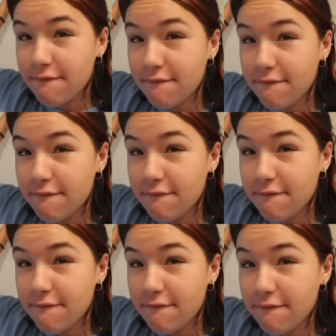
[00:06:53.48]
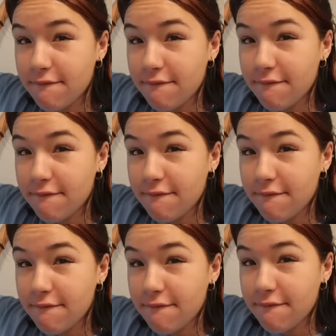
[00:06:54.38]

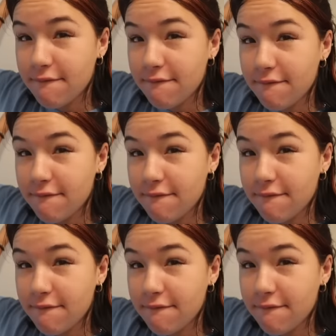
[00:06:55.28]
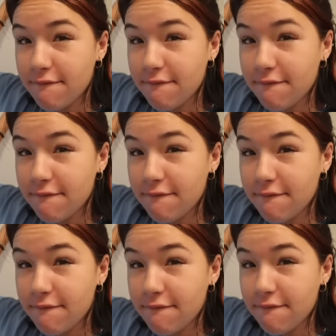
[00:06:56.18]

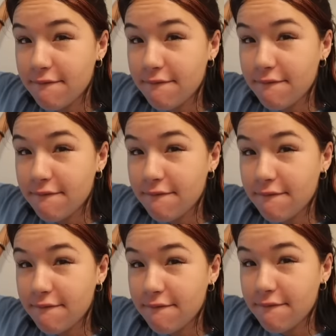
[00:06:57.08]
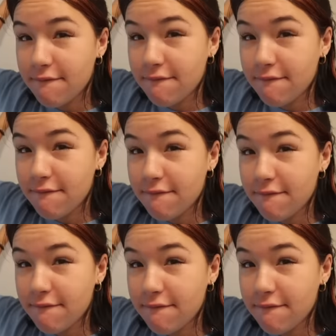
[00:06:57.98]
(silent)